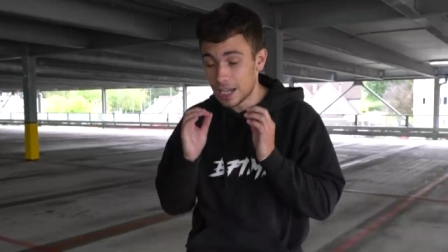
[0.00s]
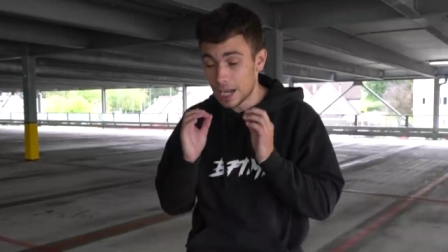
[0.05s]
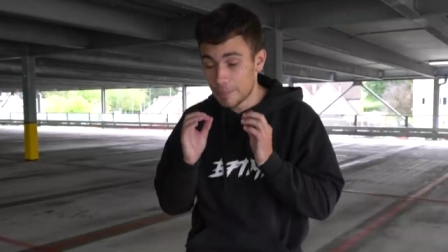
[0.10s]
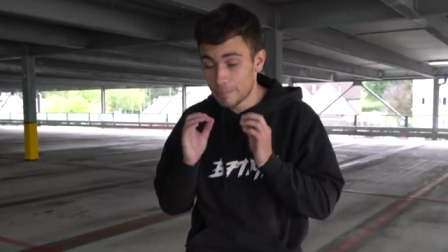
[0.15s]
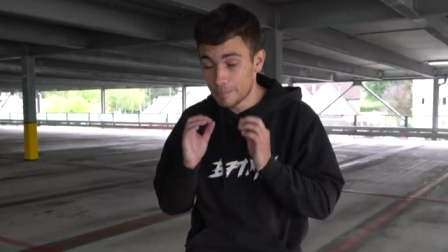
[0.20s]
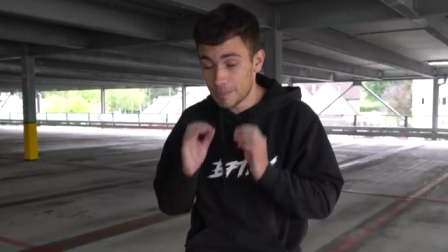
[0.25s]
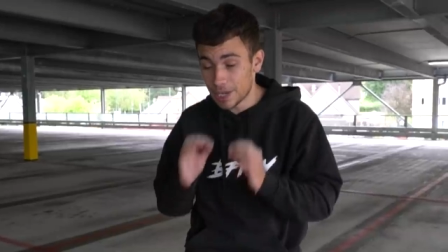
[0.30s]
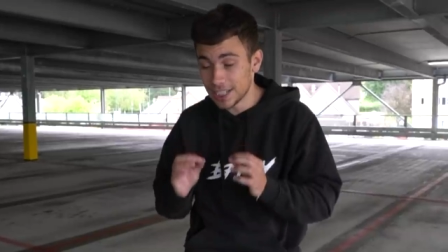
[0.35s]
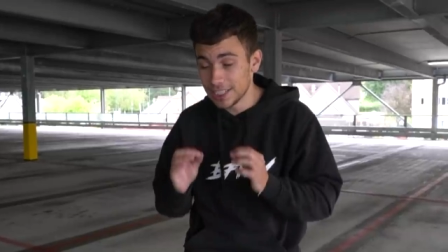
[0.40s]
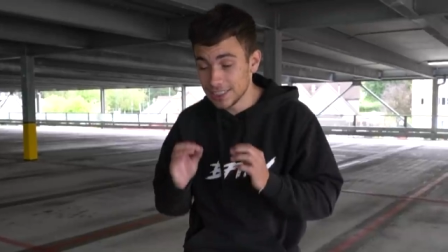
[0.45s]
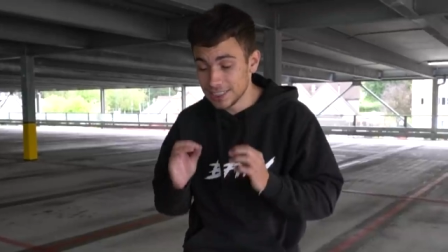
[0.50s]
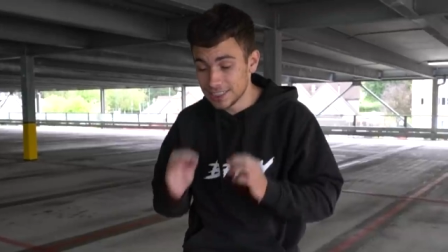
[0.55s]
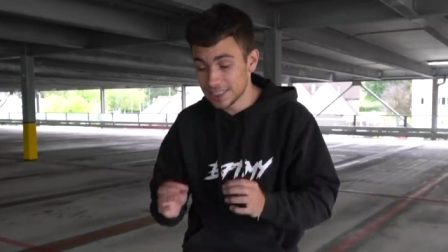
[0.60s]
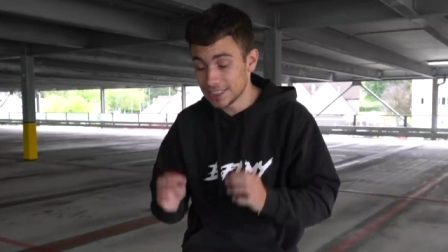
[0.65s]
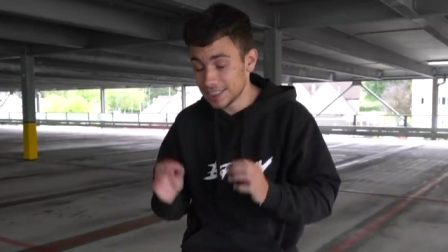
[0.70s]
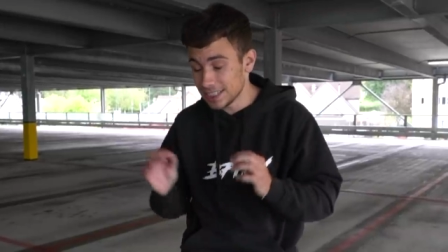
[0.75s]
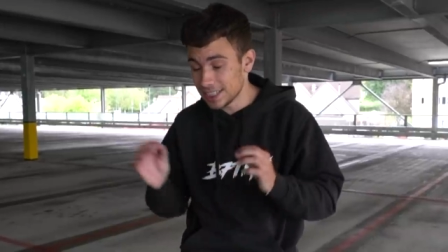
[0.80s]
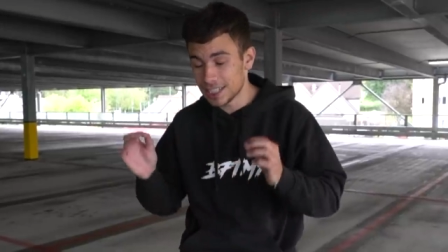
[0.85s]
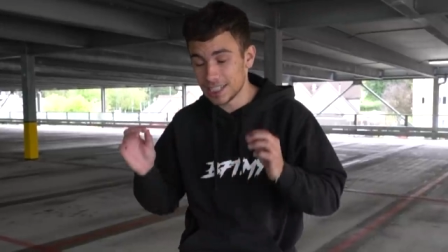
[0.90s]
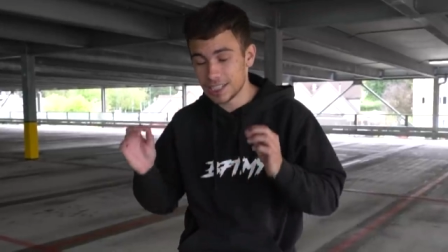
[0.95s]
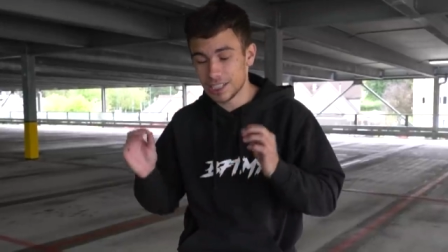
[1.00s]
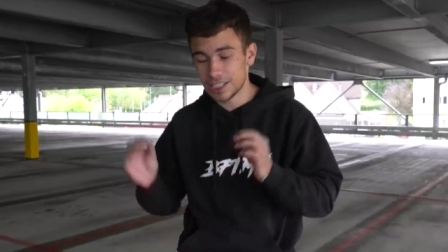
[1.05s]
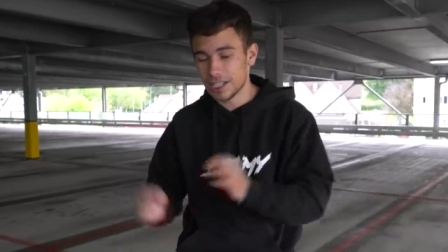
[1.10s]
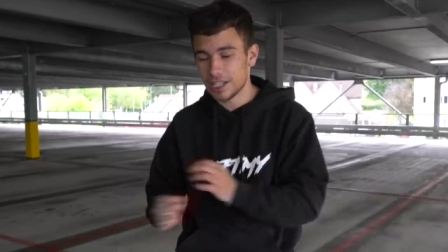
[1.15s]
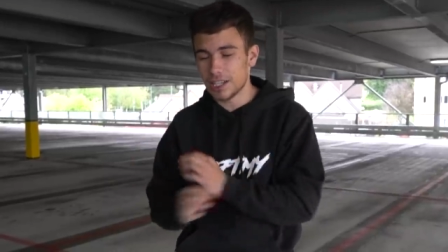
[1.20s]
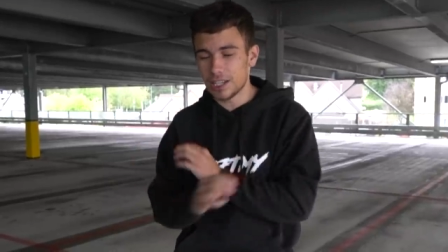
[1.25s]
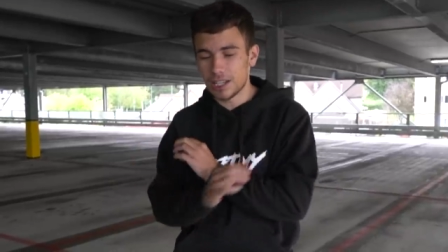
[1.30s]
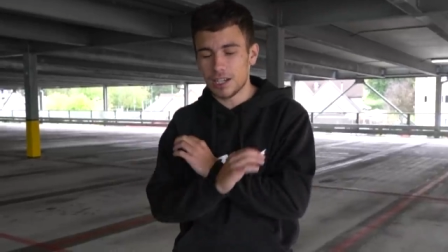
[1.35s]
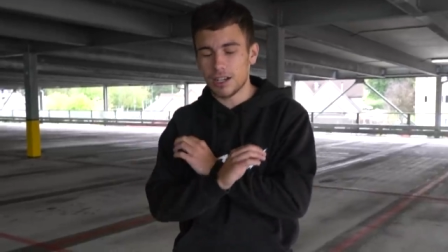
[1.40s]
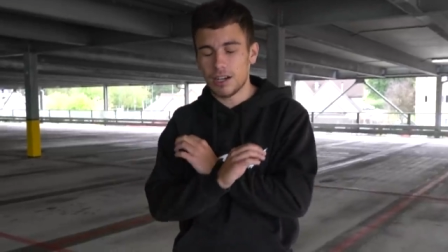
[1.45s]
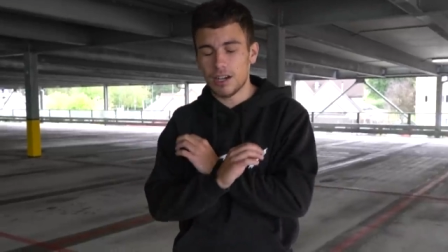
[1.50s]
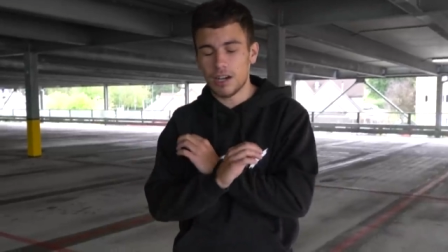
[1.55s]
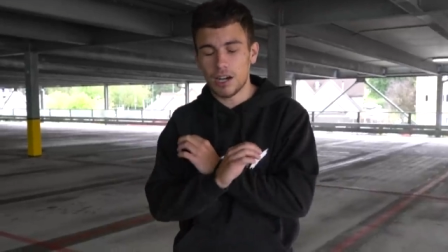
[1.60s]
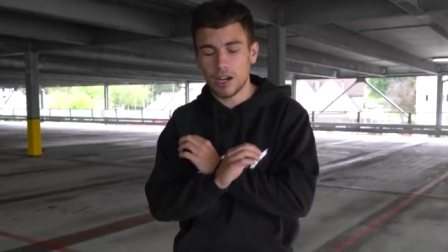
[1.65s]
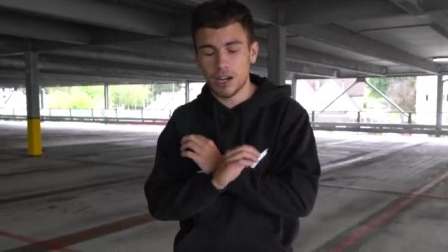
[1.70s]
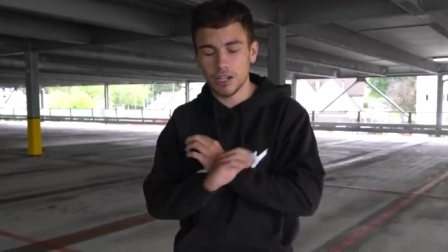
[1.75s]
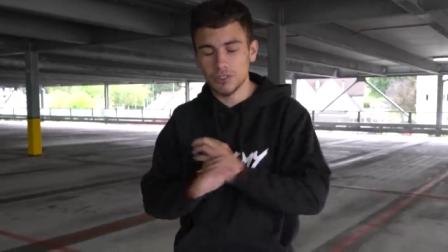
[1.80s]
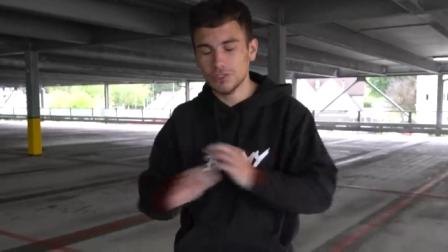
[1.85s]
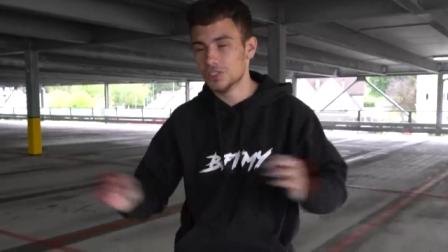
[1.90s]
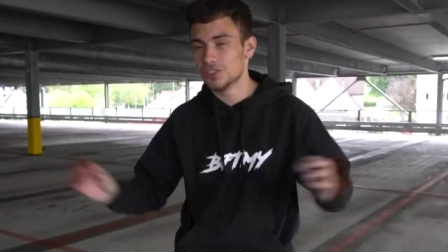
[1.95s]
amazing in
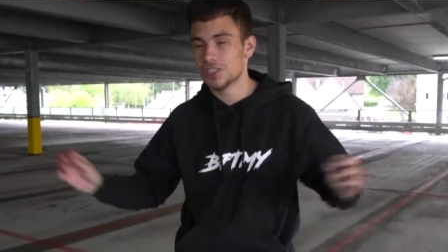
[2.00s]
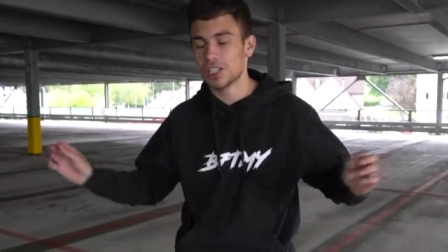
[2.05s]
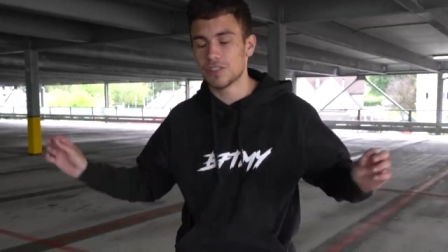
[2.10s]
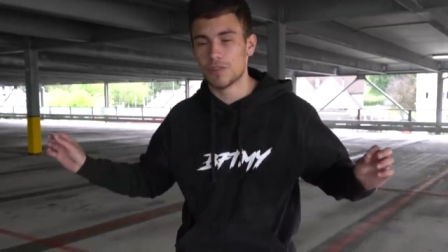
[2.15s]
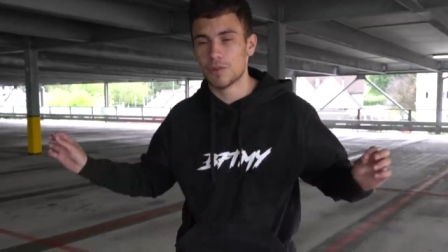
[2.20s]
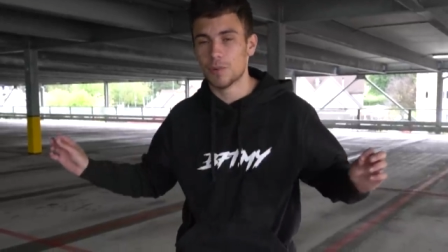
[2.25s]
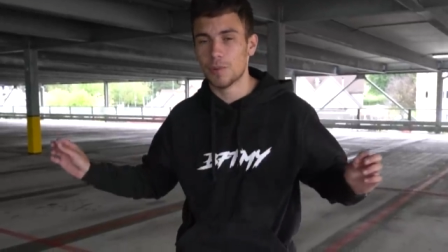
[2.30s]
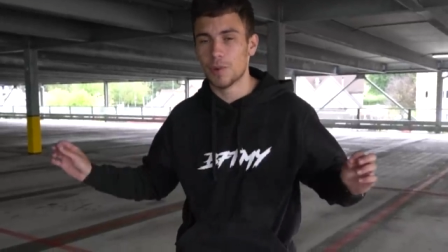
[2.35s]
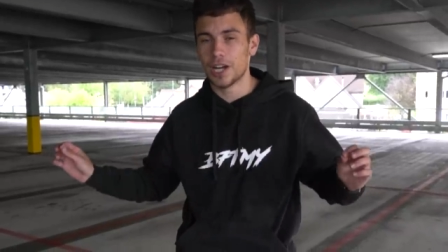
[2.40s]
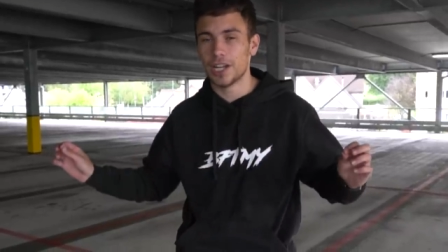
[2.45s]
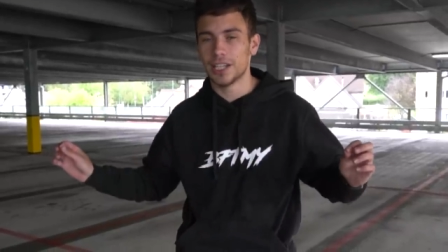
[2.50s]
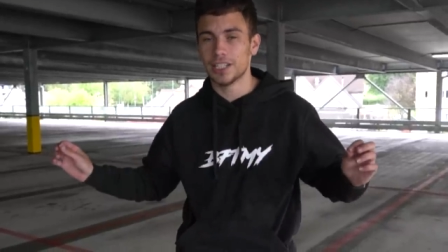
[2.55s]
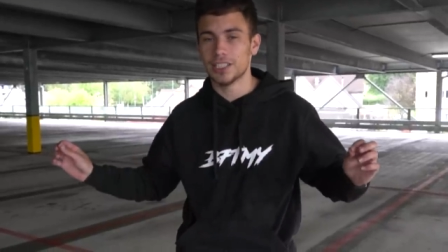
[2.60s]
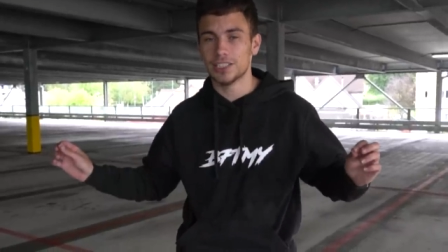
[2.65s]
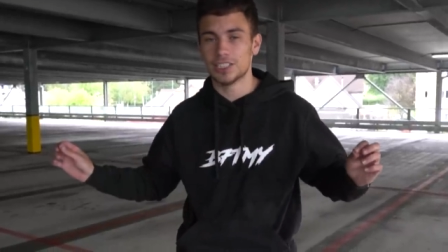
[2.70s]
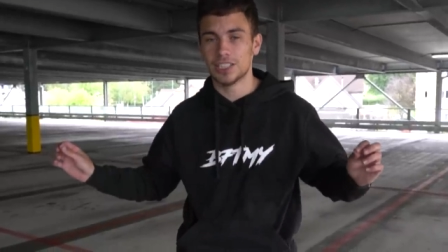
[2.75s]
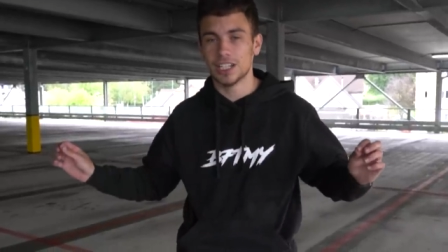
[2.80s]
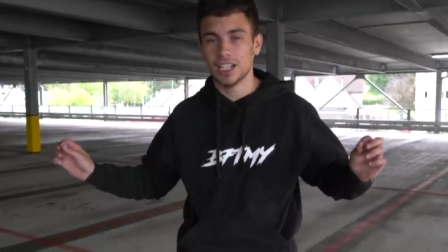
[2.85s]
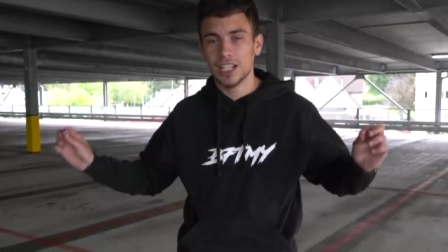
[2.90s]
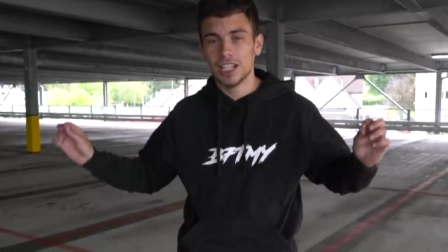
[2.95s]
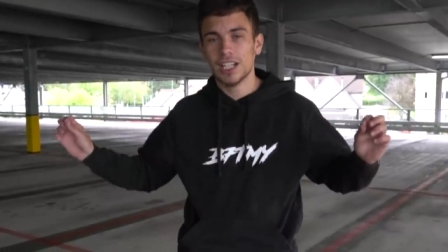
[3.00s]
hundred different ways.